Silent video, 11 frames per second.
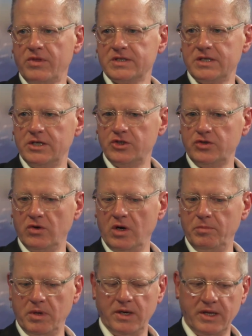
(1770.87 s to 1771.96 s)
this
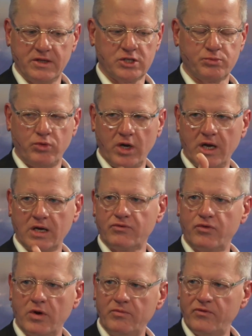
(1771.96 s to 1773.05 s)
issuer, building this product
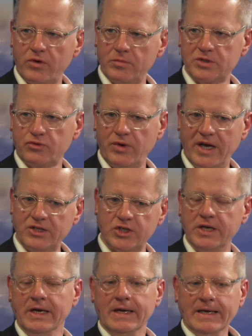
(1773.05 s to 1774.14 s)
from scratch.